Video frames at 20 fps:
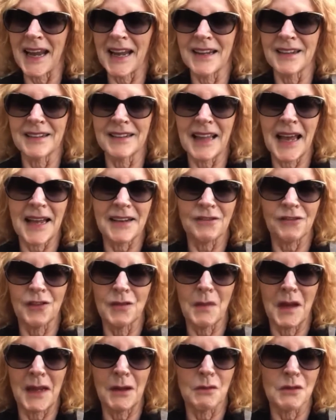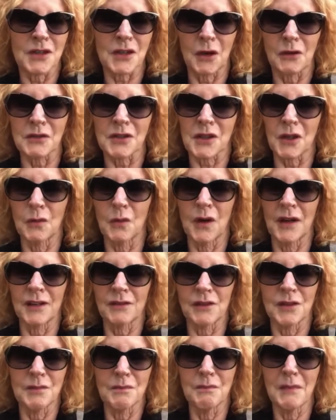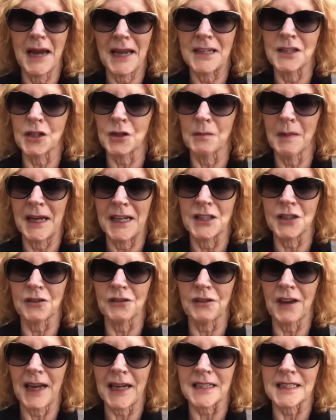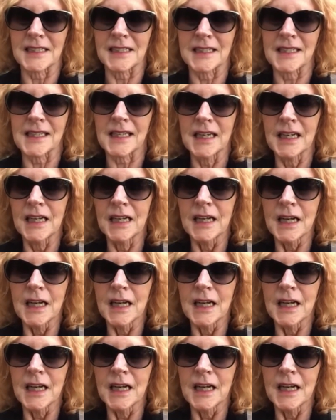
and that for me was also one of the major, major factors.